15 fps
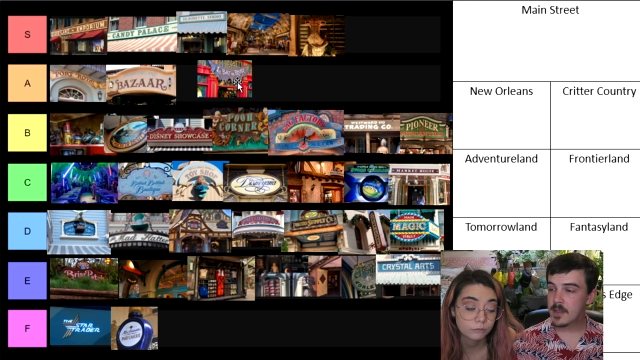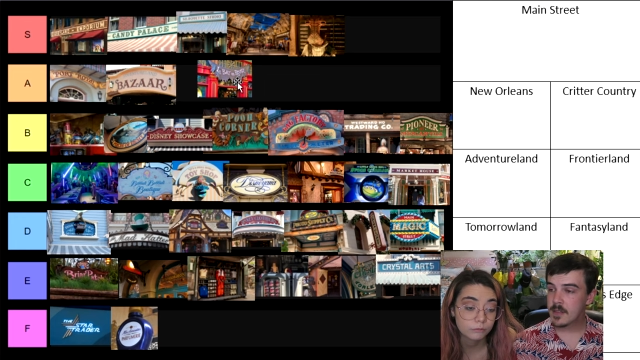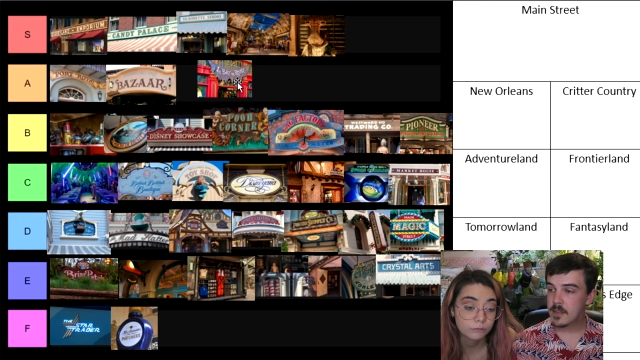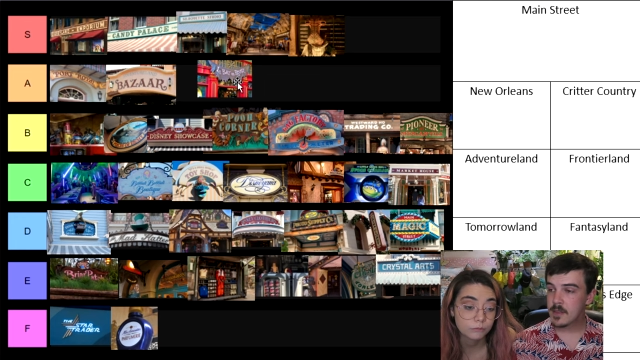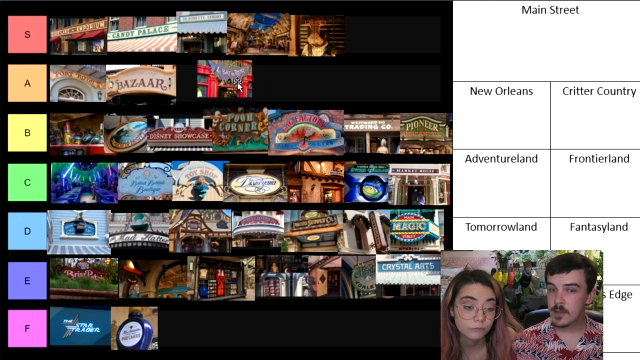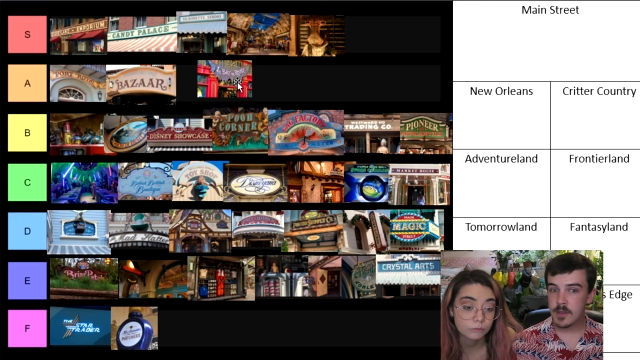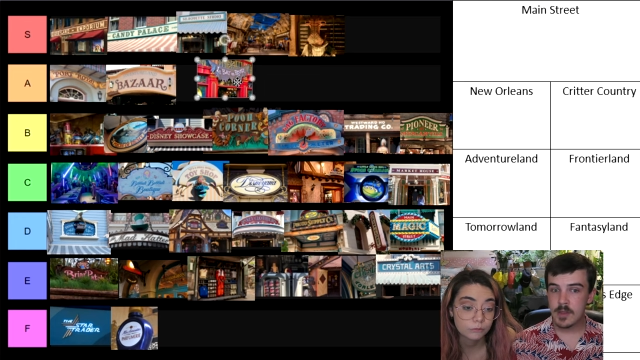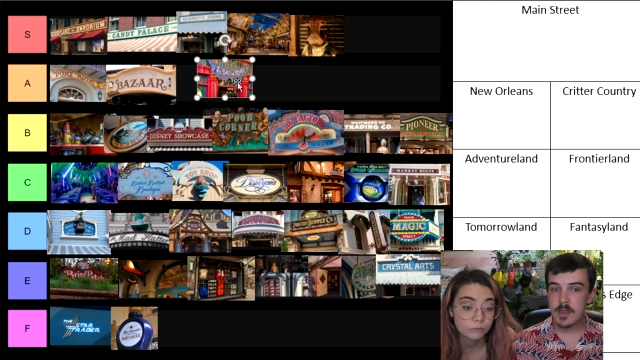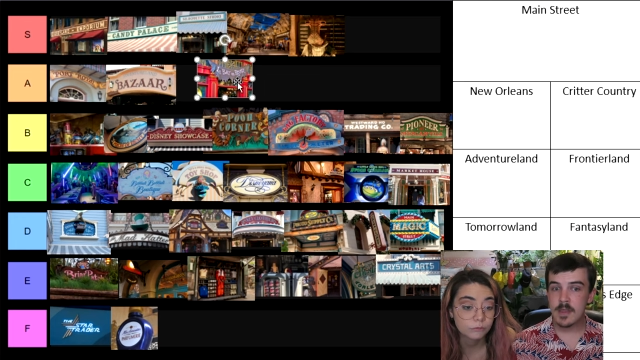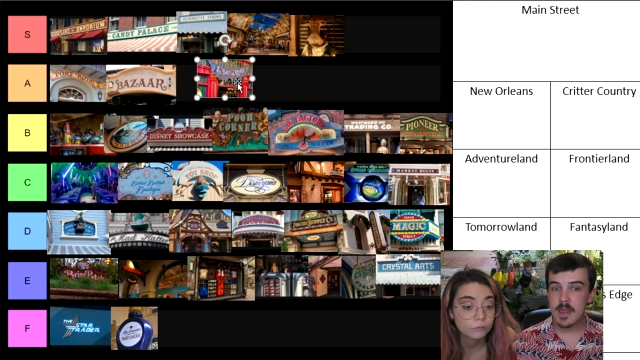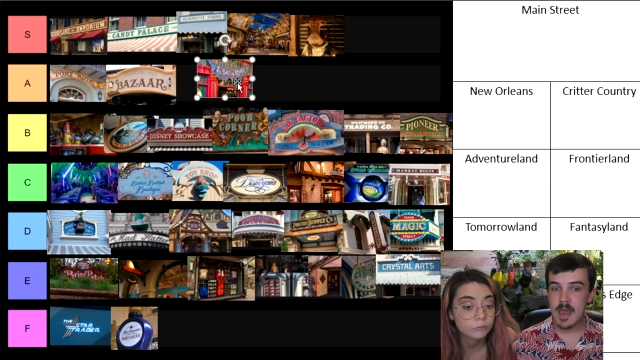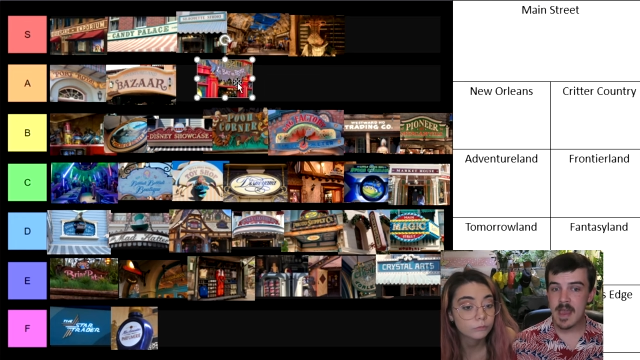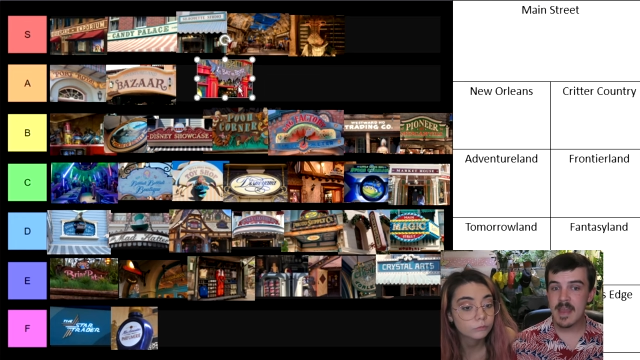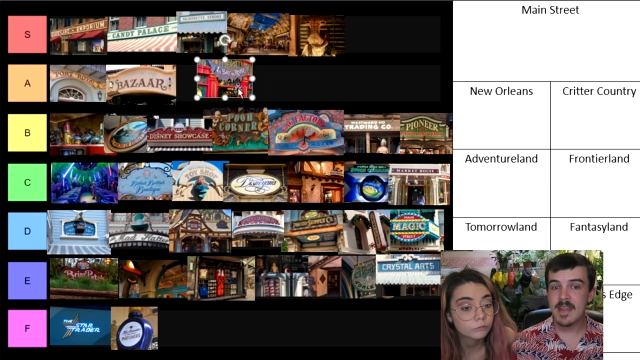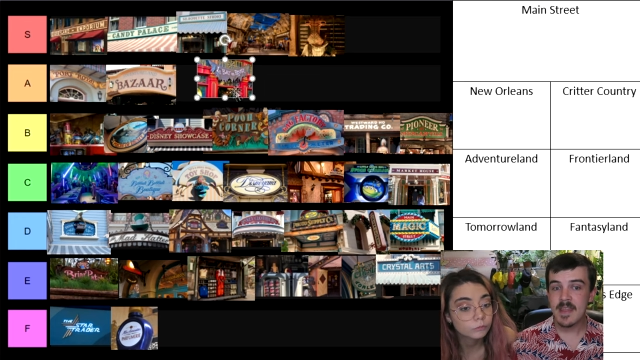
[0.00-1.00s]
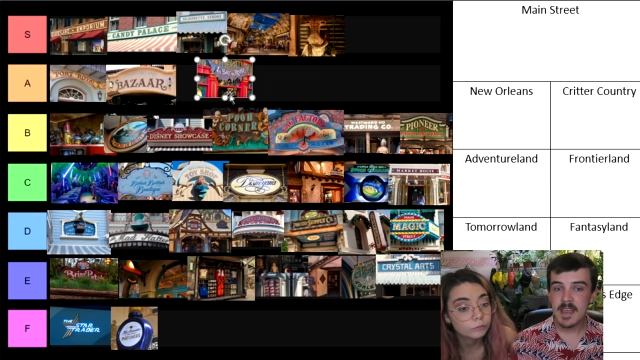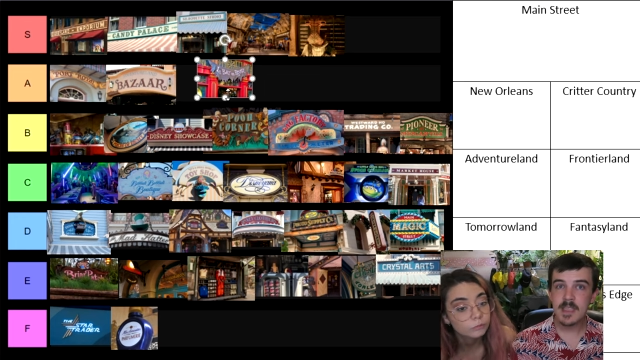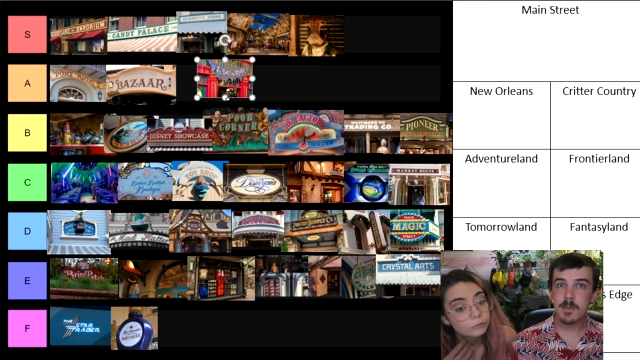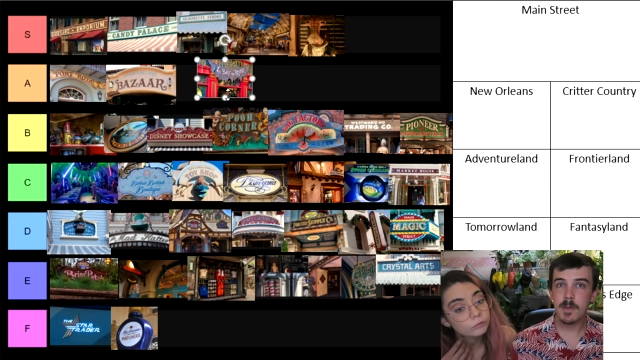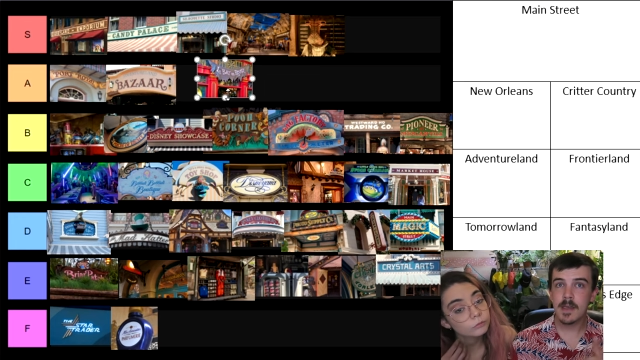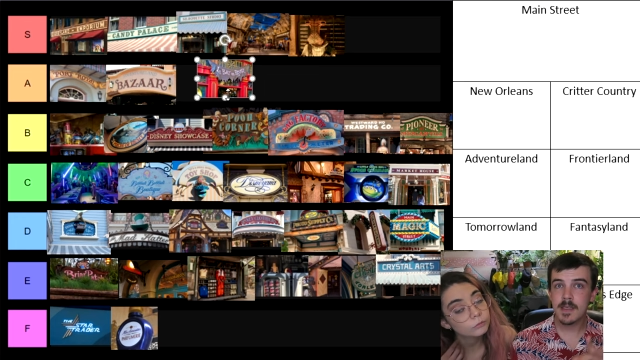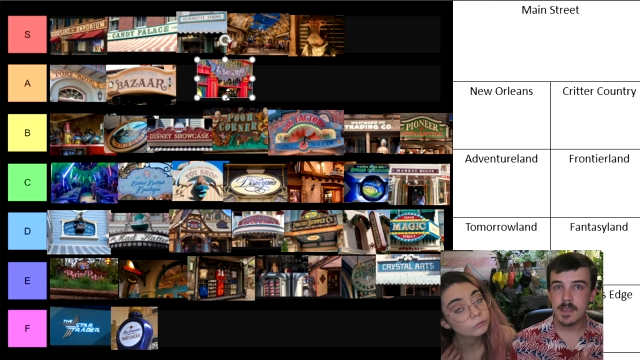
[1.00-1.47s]
Speaker 1: the this
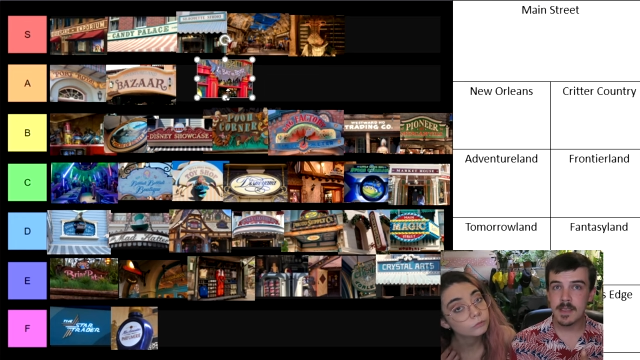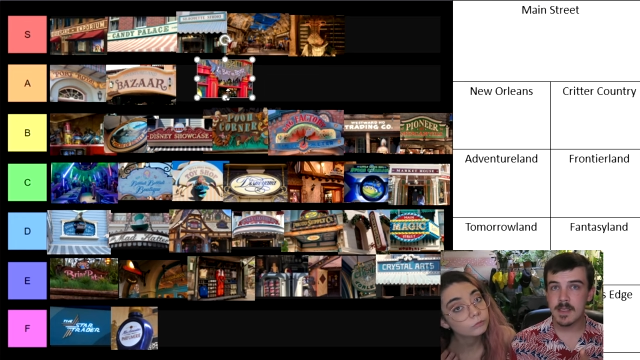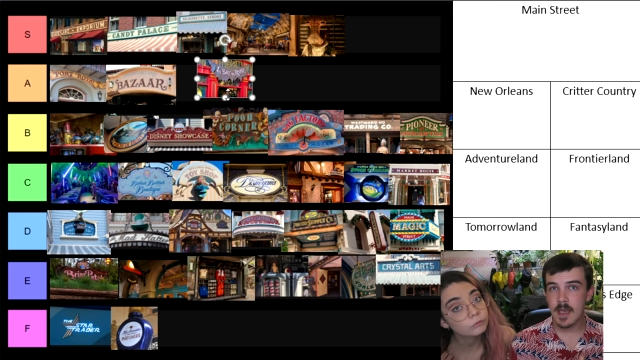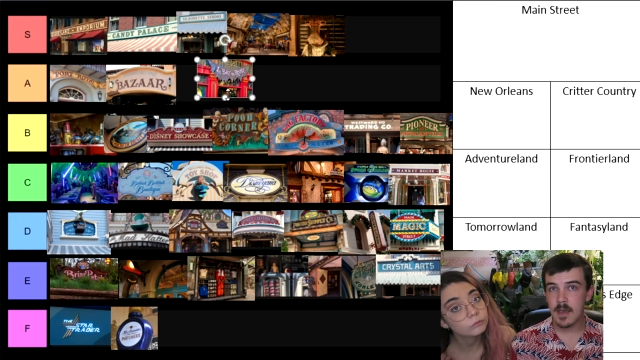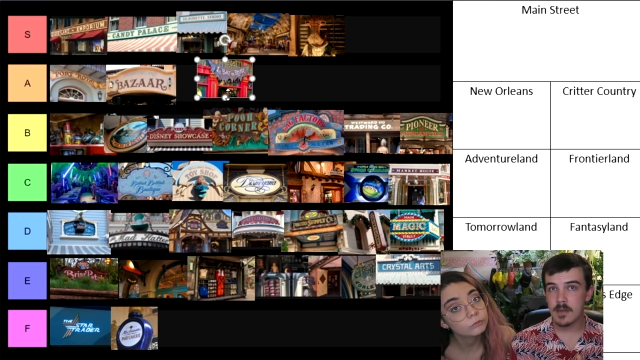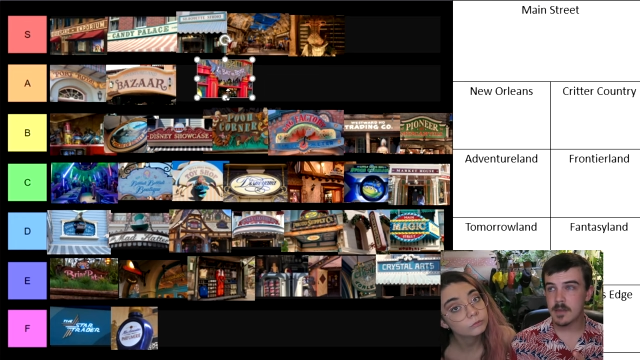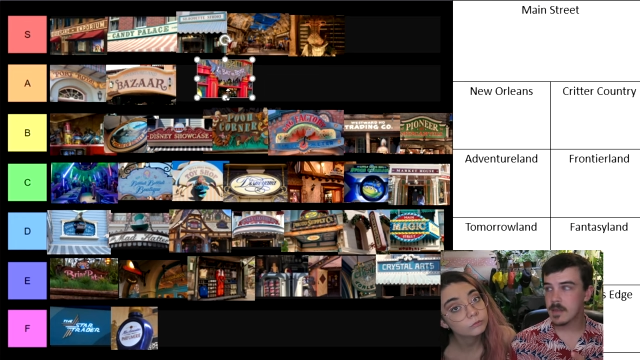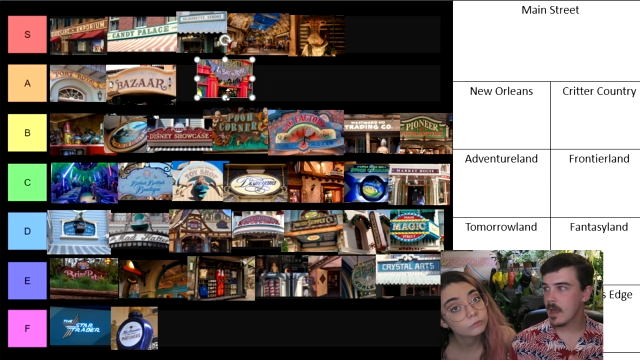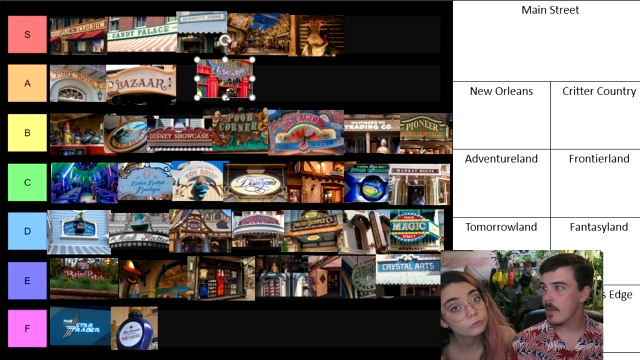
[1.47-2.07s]
place sells.